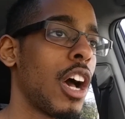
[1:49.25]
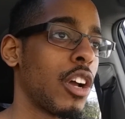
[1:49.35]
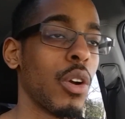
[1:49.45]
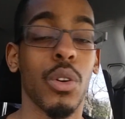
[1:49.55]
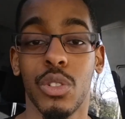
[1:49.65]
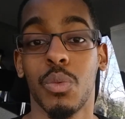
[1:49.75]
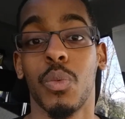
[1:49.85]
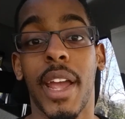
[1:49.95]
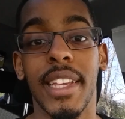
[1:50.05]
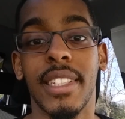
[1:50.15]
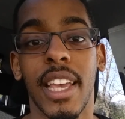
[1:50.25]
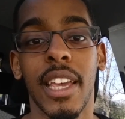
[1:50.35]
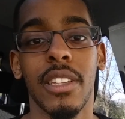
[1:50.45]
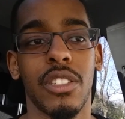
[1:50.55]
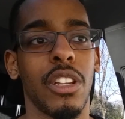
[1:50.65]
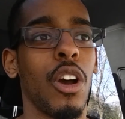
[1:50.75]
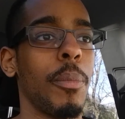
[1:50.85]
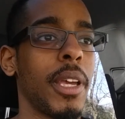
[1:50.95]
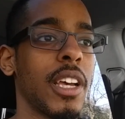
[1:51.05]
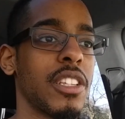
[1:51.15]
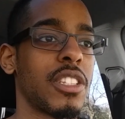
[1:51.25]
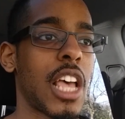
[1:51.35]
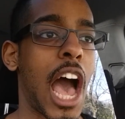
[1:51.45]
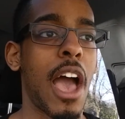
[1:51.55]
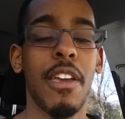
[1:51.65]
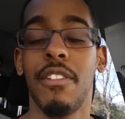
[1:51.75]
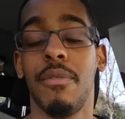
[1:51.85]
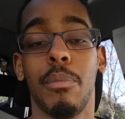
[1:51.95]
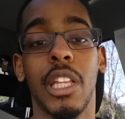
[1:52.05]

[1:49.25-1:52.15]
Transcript: a girl's race is, you know, because I